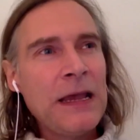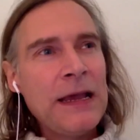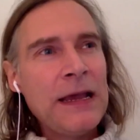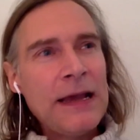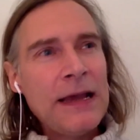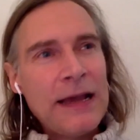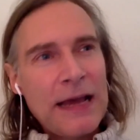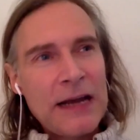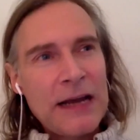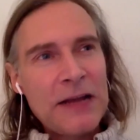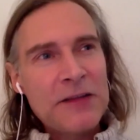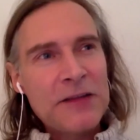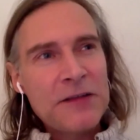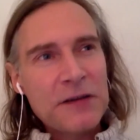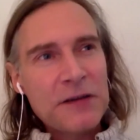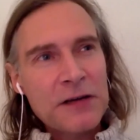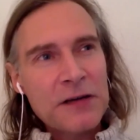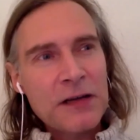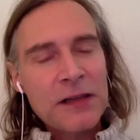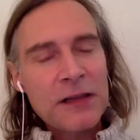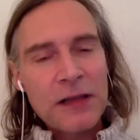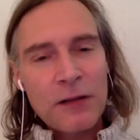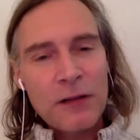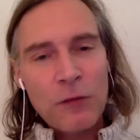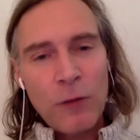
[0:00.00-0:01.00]
And it took a
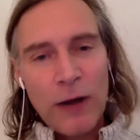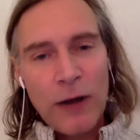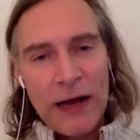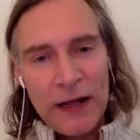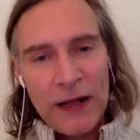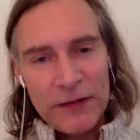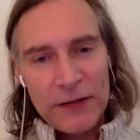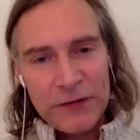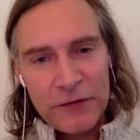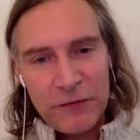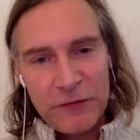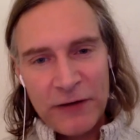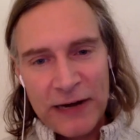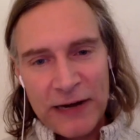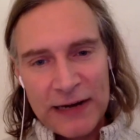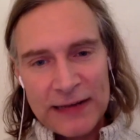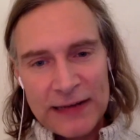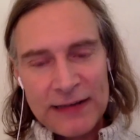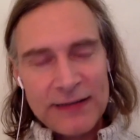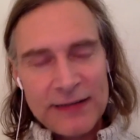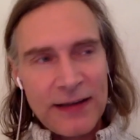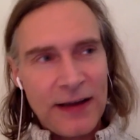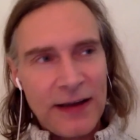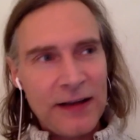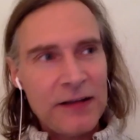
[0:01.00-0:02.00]
little while to
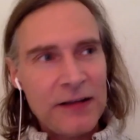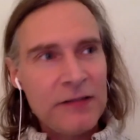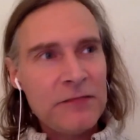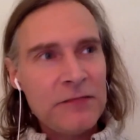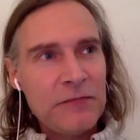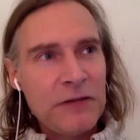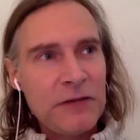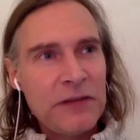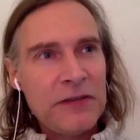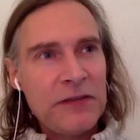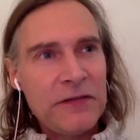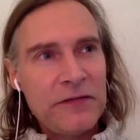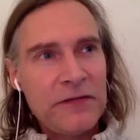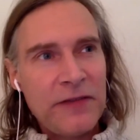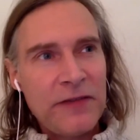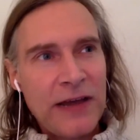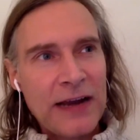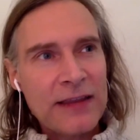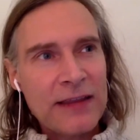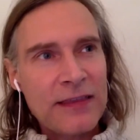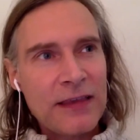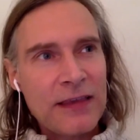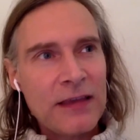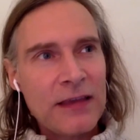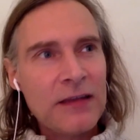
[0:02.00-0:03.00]
reconcile with the
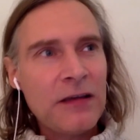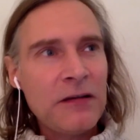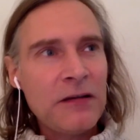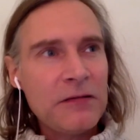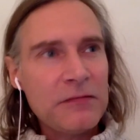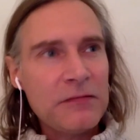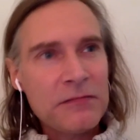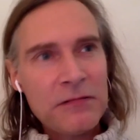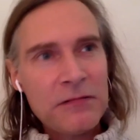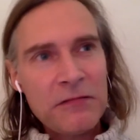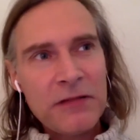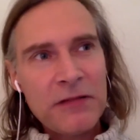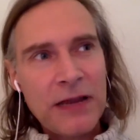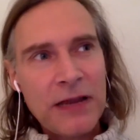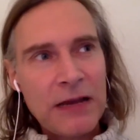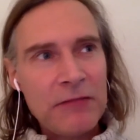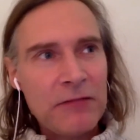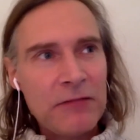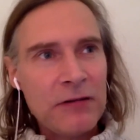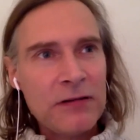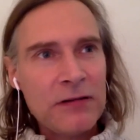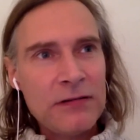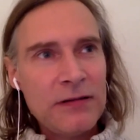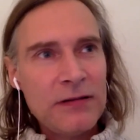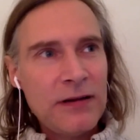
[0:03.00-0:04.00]
fact that, oh, okay,
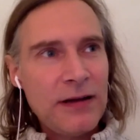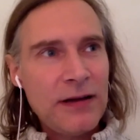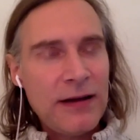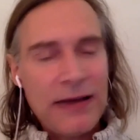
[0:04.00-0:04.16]
well,